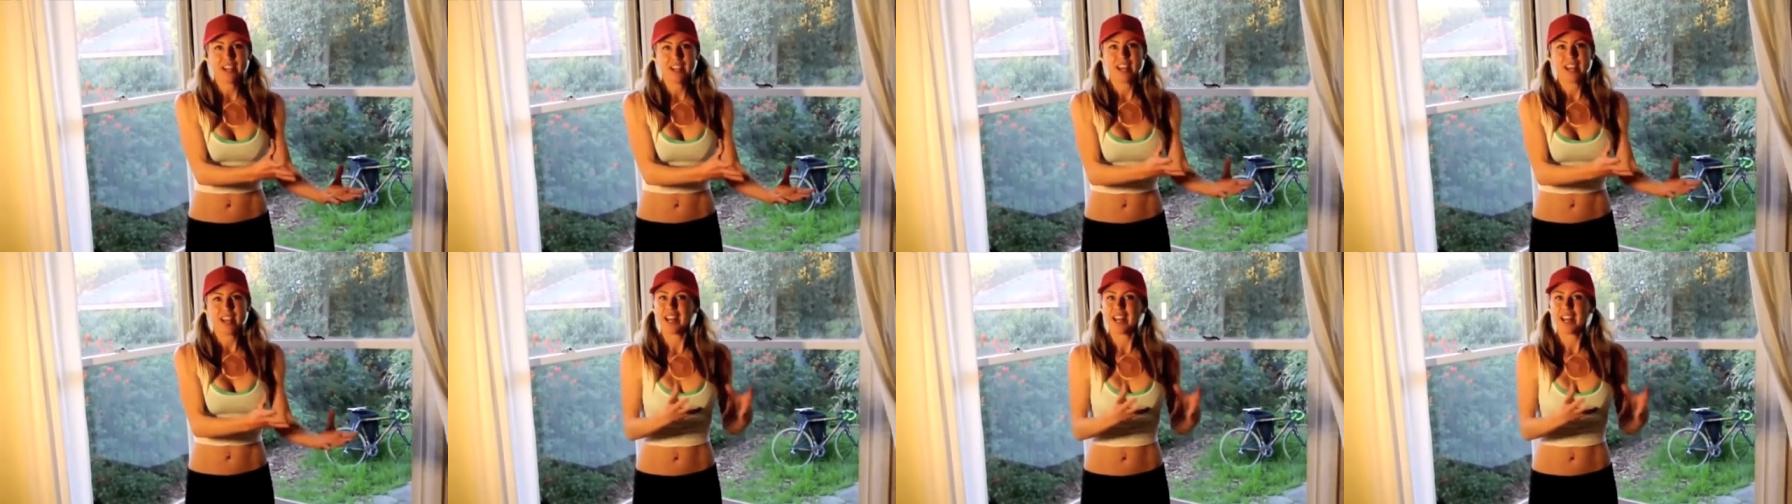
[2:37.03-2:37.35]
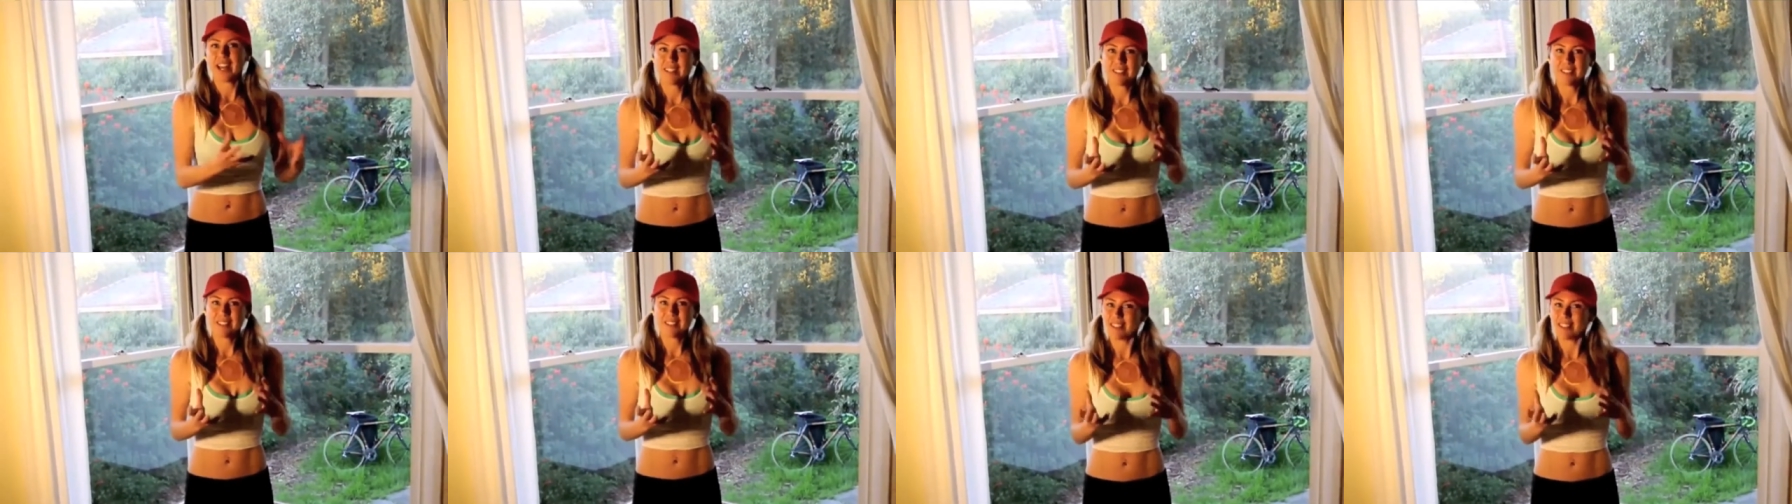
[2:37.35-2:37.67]

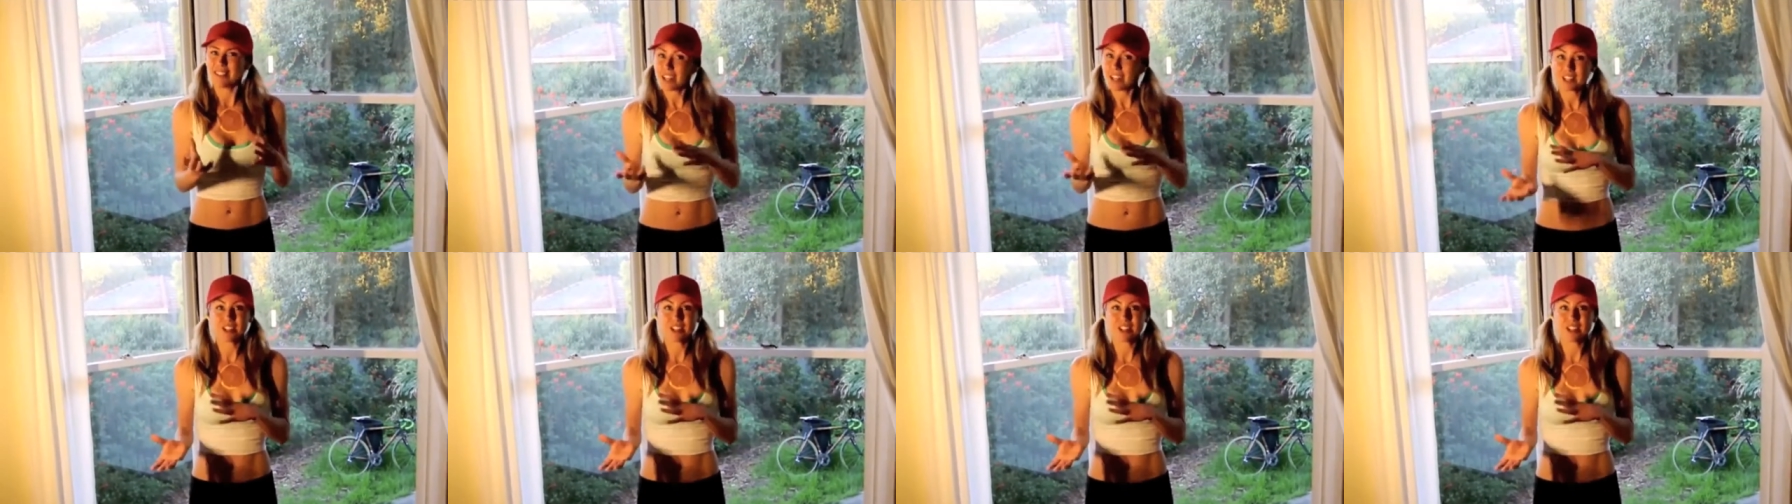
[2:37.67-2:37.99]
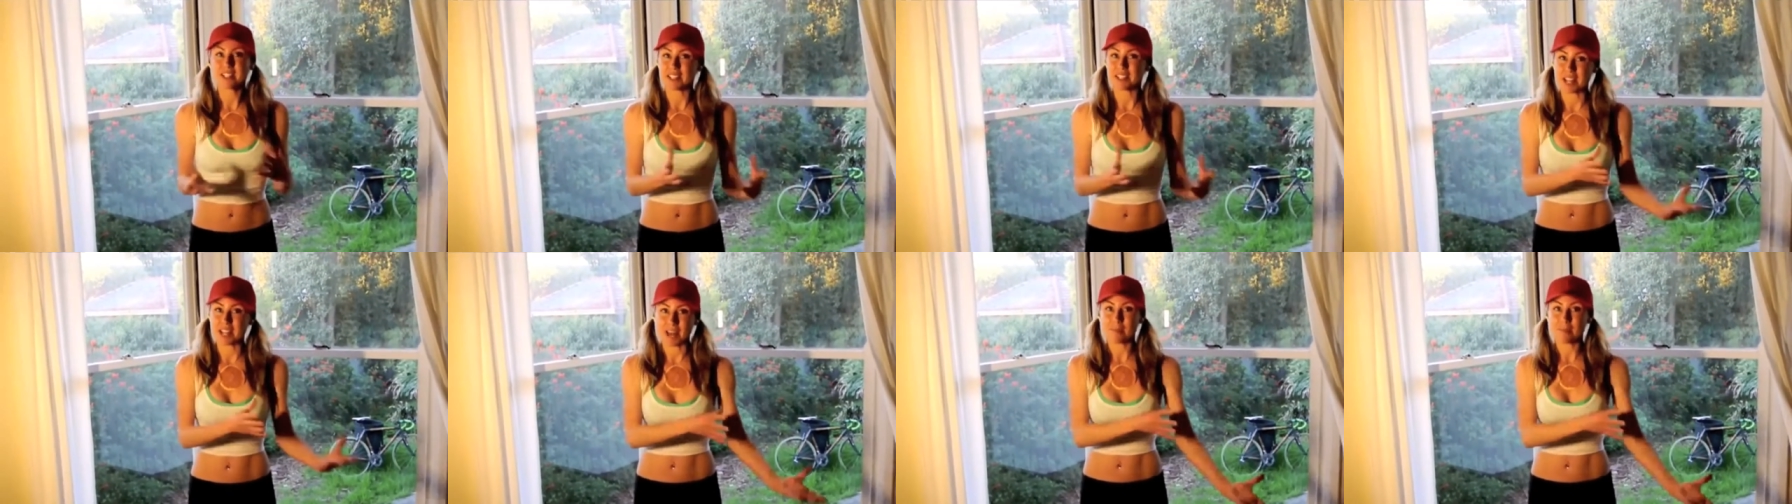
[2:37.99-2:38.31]
and they're
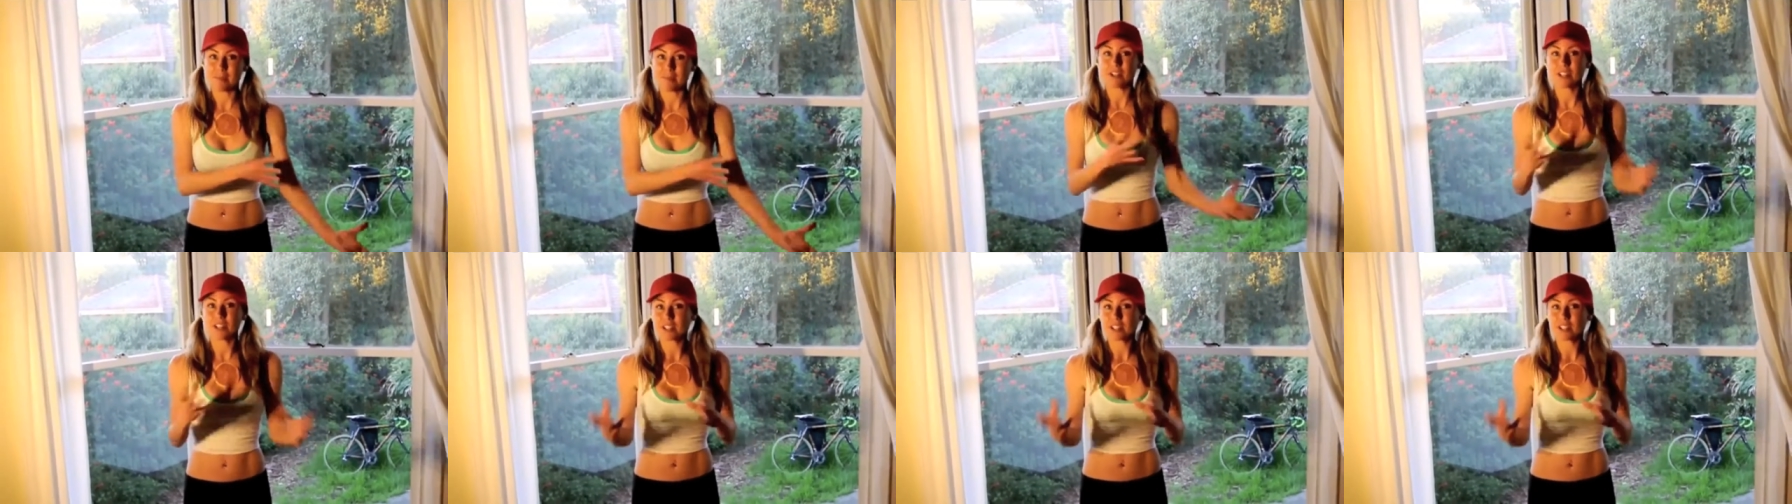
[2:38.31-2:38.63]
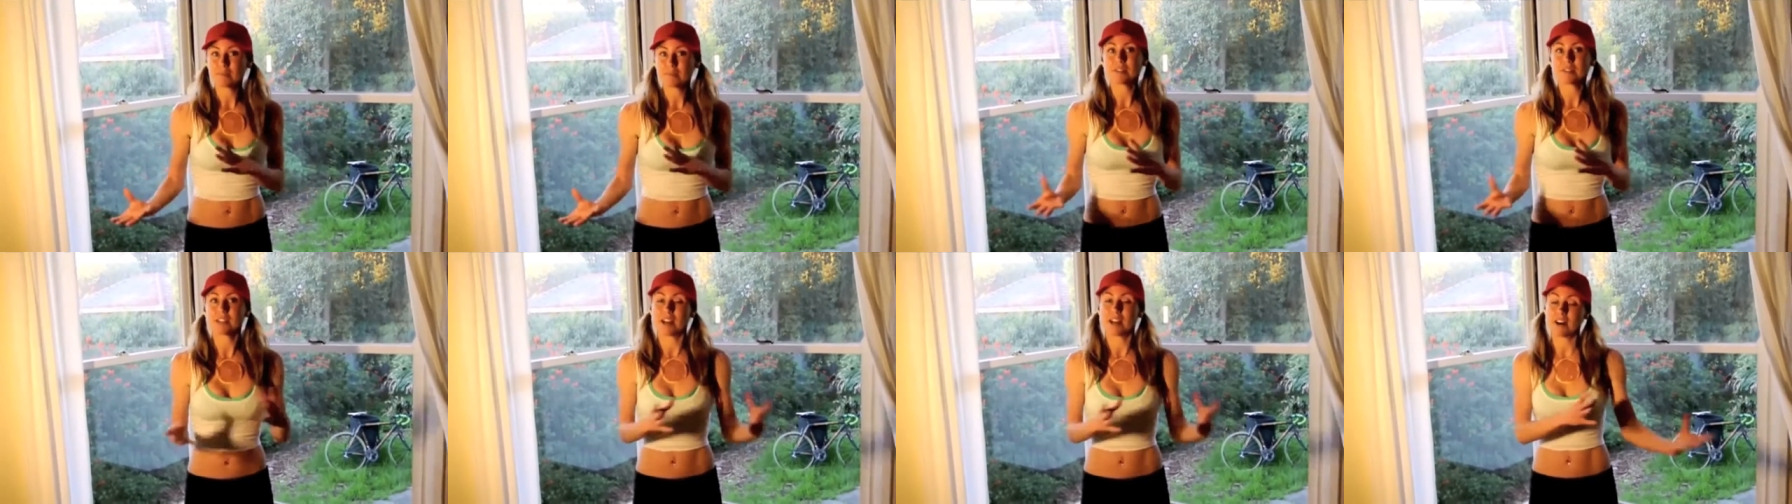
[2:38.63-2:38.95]
actually damaging
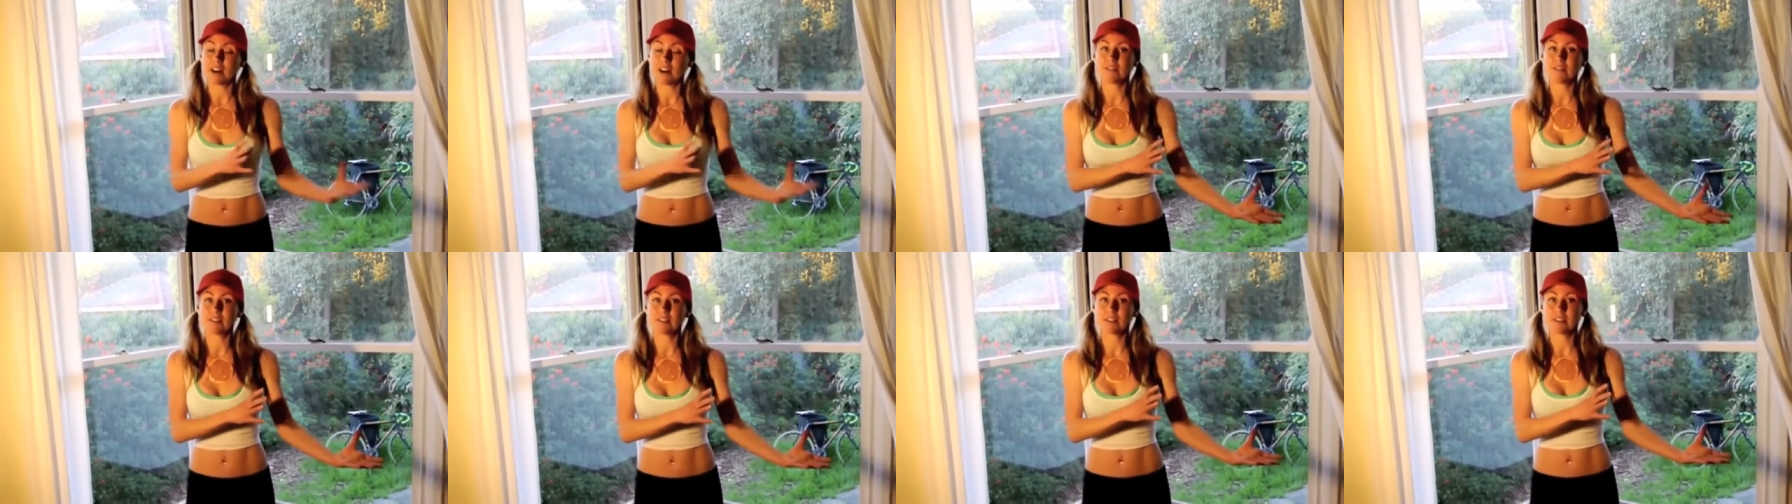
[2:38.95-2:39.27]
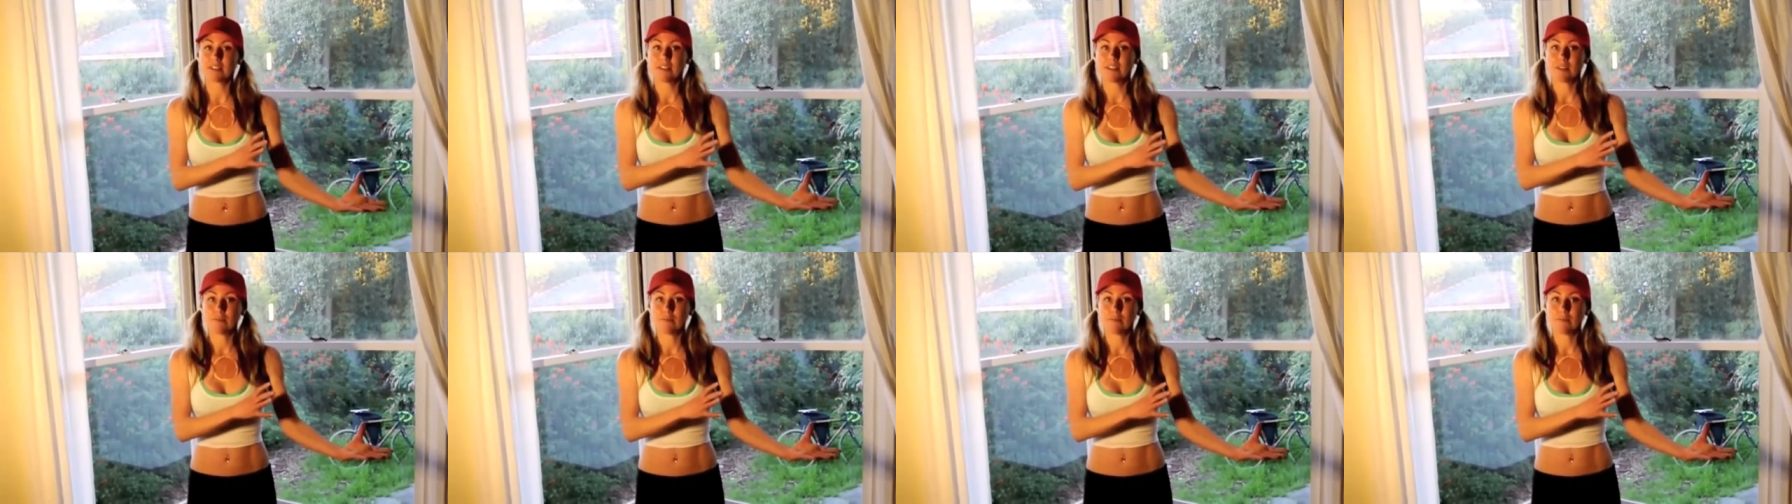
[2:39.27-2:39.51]
themselves